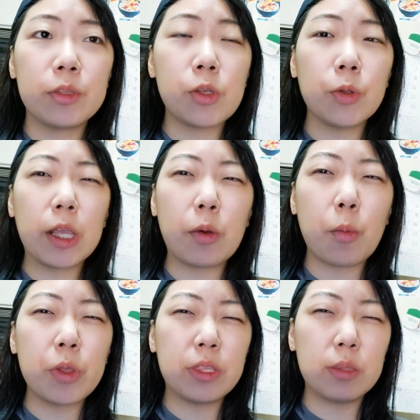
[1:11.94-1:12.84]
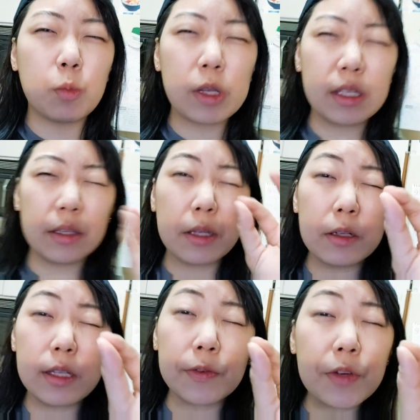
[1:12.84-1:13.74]
So like with what's a little
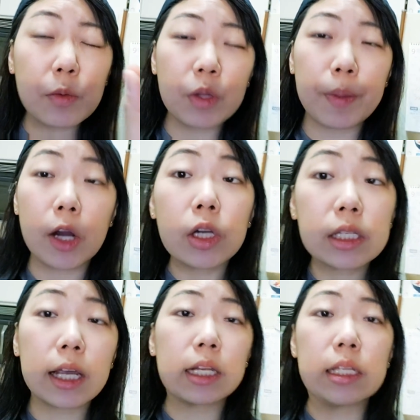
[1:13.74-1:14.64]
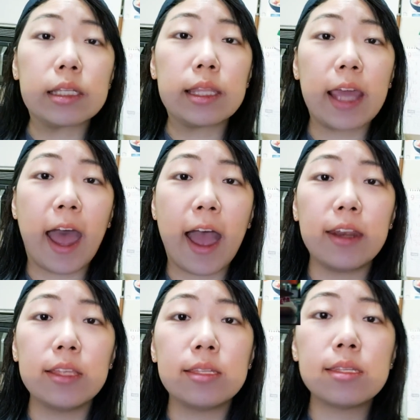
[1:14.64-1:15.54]
different with Parasite is they
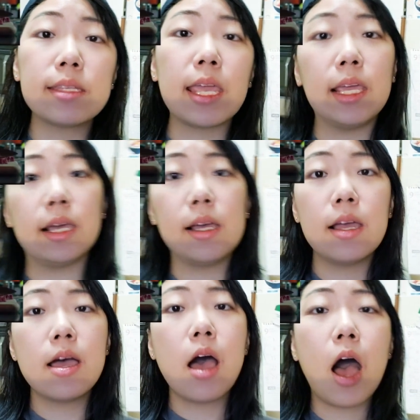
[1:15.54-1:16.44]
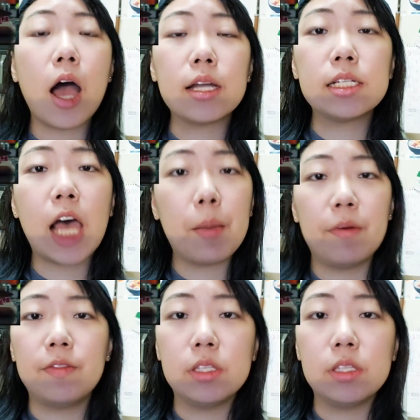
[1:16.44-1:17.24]
add steak on top of the